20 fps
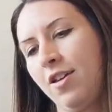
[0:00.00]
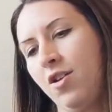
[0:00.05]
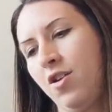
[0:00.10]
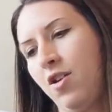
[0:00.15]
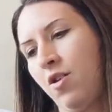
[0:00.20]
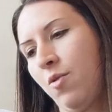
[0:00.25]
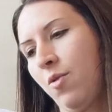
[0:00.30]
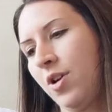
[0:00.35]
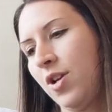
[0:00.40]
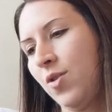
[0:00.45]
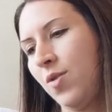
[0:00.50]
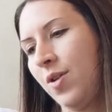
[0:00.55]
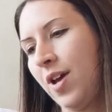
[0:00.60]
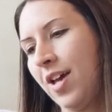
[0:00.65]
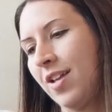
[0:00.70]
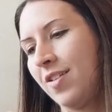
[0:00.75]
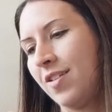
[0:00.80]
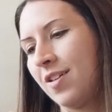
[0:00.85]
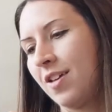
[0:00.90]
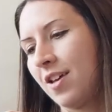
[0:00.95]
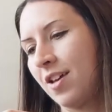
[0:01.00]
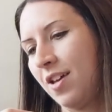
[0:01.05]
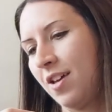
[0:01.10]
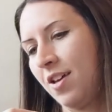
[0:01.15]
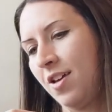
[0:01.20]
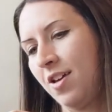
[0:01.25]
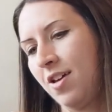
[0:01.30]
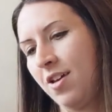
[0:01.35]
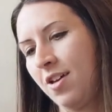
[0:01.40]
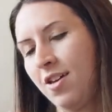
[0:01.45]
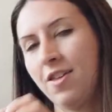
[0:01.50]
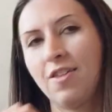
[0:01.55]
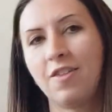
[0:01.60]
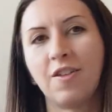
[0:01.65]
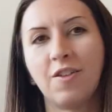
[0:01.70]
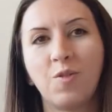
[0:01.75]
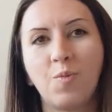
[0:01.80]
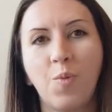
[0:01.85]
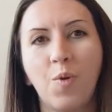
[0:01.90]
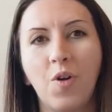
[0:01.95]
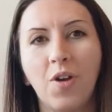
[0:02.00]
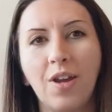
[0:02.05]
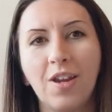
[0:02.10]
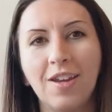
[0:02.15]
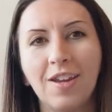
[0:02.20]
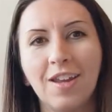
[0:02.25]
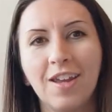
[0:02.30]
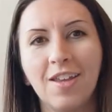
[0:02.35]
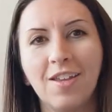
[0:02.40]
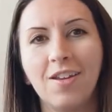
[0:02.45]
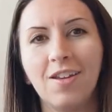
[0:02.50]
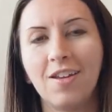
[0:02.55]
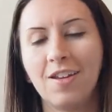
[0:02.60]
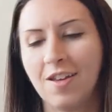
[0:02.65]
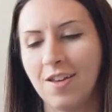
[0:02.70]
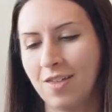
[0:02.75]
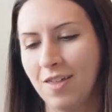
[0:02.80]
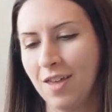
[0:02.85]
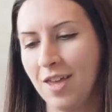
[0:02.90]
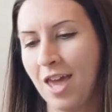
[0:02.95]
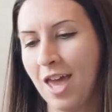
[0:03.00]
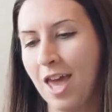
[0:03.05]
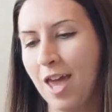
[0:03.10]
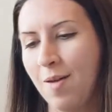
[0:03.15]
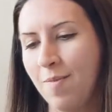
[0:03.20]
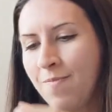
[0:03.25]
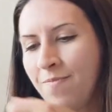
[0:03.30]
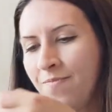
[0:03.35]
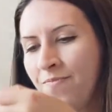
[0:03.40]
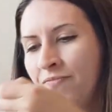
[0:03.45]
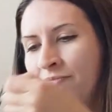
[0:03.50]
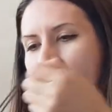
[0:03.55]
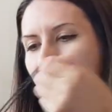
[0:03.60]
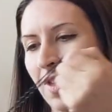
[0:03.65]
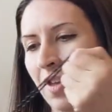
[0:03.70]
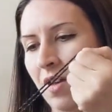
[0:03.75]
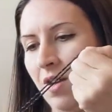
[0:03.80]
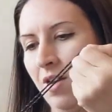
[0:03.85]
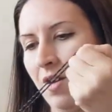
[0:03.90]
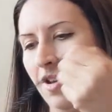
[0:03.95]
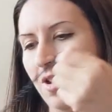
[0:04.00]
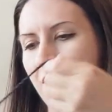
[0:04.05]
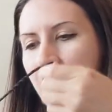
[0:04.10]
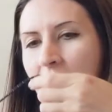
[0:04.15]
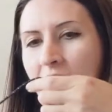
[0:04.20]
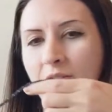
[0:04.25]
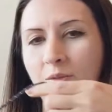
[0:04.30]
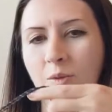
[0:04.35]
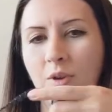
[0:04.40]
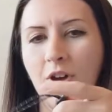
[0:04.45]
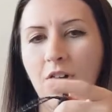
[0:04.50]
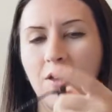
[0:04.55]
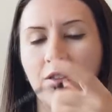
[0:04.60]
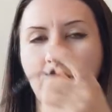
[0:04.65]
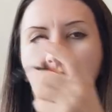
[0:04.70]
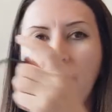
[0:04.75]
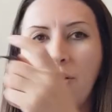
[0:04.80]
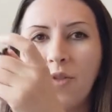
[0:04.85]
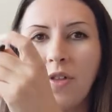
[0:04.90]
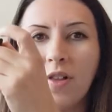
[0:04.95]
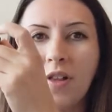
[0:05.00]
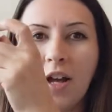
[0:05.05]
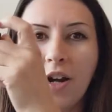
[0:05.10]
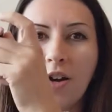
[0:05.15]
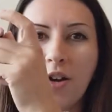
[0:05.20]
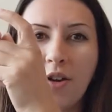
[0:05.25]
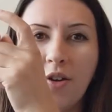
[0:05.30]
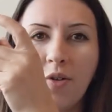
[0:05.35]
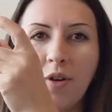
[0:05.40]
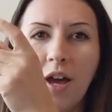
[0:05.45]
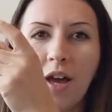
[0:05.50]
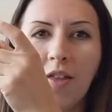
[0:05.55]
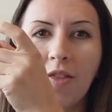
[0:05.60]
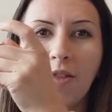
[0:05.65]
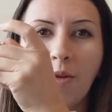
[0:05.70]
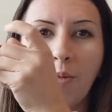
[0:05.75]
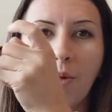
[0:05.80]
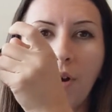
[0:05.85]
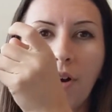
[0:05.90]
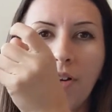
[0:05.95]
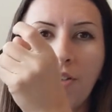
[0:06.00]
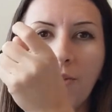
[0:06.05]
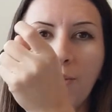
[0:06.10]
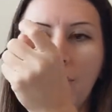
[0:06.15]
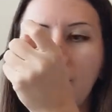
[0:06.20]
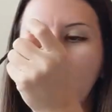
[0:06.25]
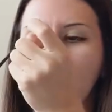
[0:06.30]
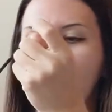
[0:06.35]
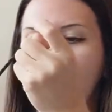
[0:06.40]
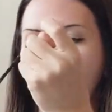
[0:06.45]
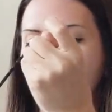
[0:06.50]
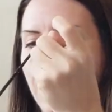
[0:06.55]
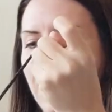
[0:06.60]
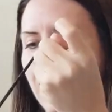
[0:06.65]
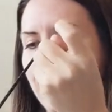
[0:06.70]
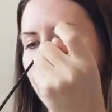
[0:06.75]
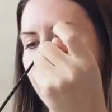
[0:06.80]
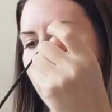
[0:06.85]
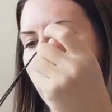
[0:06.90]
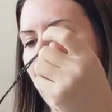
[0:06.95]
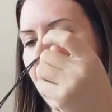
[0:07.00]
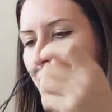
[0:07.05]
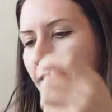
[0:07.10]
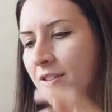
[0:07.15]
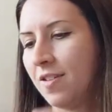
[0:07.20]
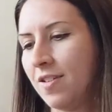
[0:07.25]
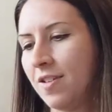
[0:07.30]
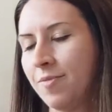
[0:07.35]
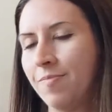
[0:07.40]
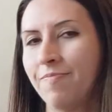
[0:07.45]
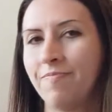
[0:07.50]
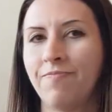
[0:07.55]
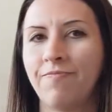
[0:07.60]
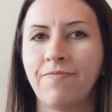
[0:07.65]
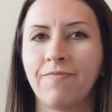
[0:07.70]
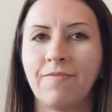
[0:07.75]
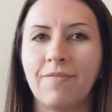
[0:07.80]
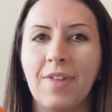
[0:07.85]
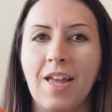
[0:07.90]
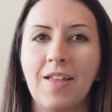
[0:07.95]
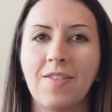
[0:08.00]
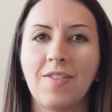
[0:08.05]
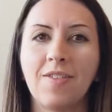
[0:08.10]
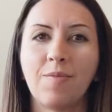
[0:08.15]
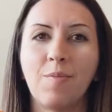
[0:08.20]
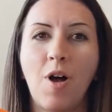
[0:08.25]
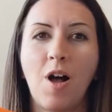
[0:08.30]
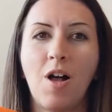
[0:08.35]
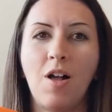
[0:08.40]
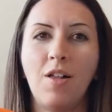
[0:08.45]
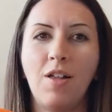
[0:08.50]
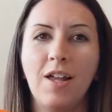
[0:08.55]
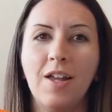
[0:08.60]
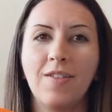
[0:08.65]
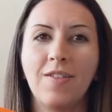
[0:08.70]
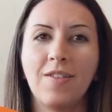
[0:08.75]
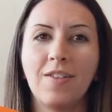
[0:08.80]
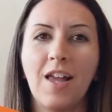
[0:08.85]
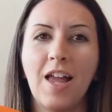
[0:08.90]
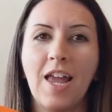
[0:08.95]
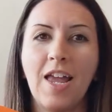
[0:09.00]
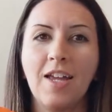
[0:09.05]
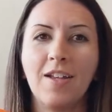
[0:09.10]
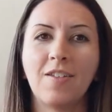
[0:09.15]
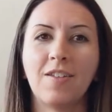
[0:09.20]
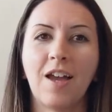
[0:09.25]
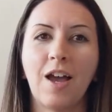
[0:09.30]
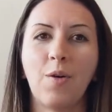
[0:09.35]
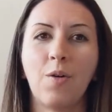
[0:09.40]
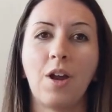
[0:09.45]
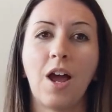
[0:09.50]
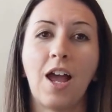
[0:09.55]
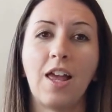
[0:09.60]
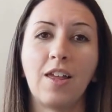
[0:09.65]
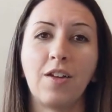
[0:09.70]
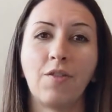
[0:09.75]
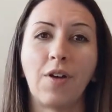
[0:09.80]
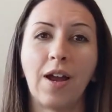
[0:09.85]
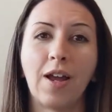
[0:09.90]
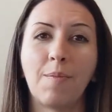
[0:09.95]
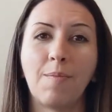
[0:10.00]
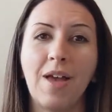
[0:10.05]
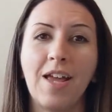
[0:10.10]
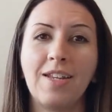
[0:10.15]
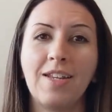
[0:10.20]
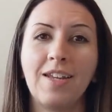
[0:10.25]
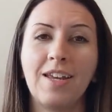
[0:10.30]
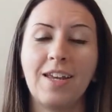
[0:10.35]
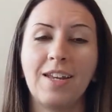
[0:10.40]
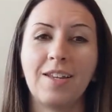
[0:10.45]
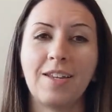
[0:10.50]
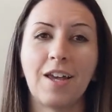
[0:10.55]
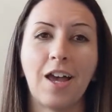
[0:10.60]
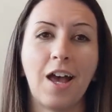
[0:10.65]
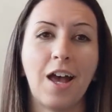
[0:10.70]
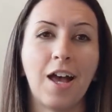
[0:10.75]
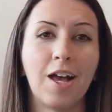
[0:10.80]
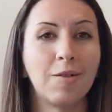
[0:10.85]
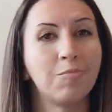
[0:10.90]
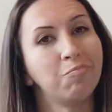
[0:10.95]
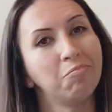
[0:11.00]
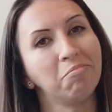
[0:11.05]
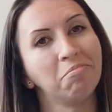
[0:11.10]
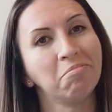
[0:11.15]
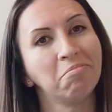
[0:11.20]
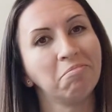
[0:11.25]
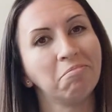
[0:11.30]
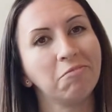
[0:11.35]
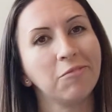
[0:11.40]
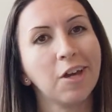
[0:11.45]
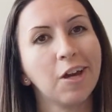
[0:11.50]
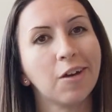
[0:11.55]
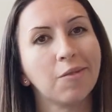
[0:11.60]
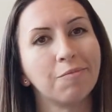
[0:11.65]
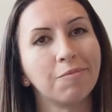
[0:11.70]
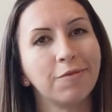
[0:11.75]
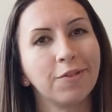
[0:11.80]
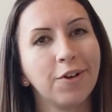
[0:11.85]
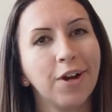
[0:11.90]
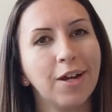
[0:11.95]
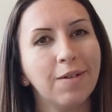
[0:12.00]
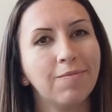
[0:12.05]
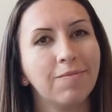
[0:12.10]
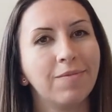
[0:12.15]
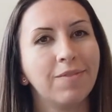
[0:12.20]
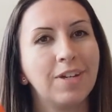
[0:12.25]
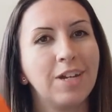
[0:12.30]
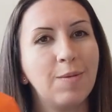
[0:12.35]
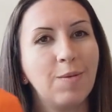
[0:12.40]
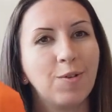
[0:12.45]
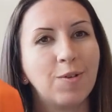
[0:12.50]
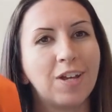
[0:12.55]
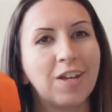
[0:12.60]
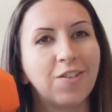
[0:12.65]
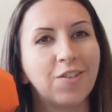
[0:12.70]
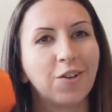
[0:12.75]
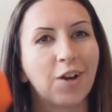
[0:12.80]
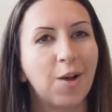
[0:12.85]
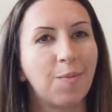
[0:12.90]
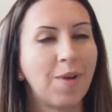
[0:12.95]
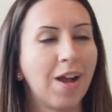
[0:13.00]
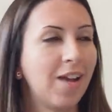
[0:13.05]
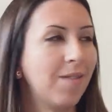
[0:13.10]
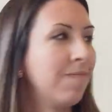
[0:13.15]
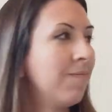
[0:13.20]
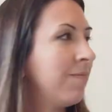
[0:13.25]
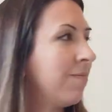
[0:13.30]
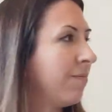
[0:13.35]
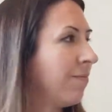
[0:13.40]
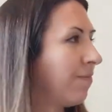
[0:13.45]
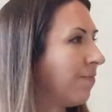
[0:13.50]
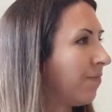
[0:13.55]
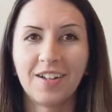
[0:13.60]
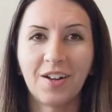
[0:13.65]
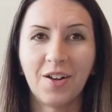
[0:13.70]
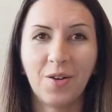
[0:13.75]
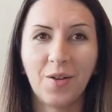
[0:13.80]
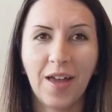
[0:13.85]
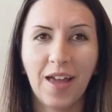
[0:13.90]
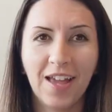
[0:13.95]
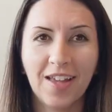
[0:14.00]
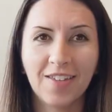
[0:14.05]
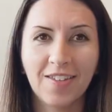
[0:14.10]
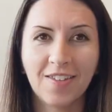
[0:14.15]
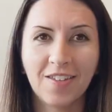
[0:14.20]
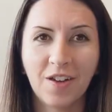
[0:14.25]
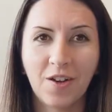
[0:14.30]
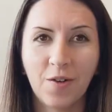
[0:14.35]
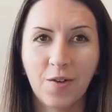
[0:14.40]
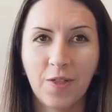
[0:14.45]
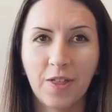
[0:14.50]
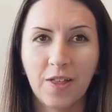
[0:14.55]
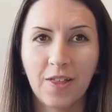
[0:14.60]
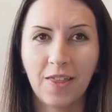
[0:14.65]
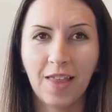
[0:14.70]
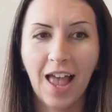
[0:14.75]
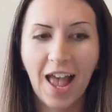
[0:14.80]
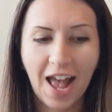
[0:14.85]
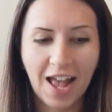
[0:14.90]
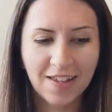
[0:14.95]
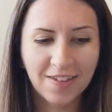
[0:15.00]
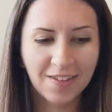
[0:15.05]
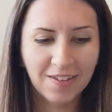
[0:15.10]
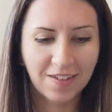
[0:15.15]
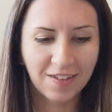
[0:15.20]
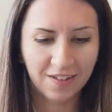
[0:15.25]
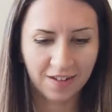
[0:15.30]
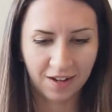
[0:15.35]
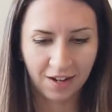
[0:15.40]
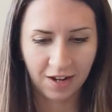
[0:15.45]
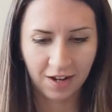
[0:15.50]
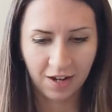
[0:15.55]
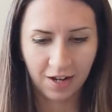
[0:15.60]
you know, when you get to this point in the game, as we all know, the lighter you get, the more expensive things get. It's small, it's light. I would highly recommend it. Uh, yeah, Great, Nemo Tensor Alpine. Okay, so the last